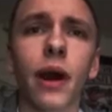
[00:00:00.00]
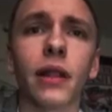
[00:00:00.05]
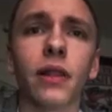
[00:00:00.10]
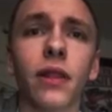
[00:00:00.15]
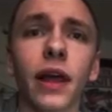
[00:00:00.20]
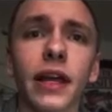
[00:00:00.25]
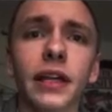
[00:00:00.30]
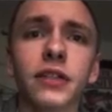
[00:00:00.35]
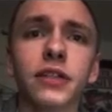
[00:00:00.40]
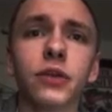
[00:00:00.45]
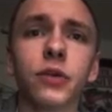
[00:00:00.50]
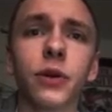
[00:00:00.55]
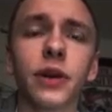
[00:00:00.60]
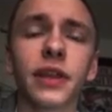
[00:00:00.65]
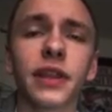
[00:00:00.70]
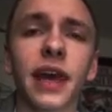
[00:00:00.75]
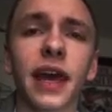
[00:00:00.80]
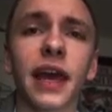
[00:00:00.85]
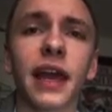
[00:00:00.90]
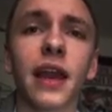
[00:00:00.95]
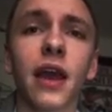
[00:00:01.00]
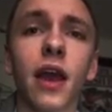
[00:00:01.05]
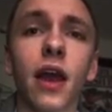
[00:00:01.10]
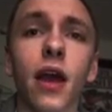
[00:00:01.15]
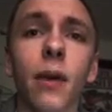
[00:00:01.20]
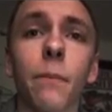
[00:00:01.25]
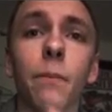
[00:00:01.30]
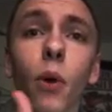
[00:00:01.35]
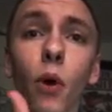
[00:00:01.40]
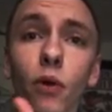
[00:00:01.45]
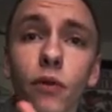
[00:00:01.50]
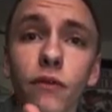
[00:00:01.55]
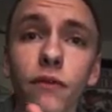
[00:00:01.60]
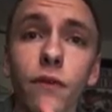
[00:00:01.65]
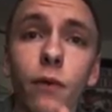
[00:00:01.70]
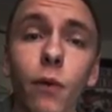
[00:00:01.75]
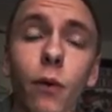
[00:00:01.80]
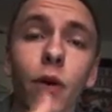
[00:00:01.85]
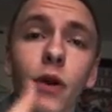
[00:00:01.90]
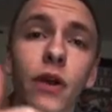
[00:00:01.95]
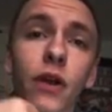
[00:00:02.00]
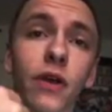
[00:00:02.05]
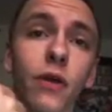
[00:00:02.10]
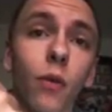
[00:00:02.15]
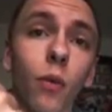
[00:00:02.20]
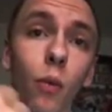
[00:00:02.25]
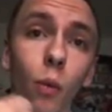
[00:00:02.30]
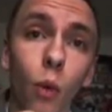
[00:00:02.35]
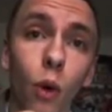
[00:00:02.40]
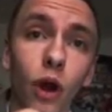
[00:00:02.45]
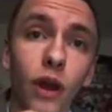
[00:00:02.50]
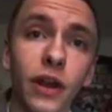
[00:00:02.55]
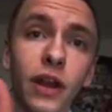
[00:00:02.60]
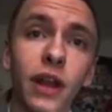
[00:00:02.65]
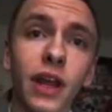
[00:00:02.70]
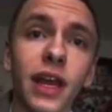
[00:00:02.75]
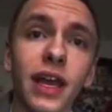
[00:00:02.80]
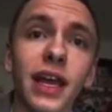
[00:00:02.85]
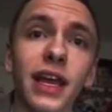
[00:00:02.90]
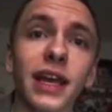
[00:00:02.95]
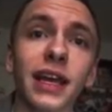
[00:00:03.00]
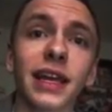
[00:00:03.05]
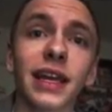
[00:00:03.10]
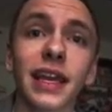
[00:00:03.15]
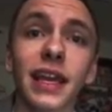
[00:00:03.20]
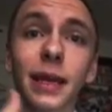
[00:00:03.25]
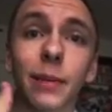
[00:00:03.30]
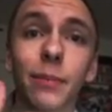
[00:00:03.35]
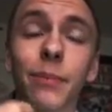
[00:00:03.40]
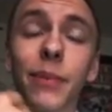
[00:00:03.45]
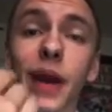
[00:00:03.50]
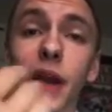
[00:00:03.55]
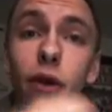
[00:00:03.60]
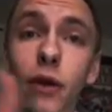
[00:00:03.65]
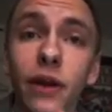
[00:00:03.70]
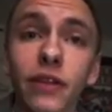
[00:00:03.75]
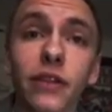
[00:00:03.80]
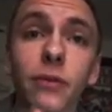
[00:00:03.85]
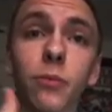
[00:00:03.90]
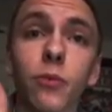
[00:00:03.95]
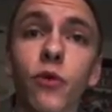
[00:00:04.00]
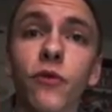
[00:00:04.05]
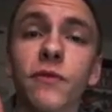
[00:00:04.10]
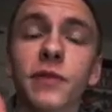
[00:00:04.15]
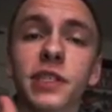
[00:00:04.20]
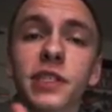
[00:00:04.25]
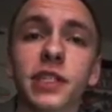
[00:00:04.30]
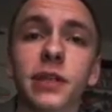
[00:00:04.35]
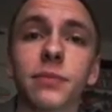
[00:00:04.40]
I like doing that, both for one, getting better at the movements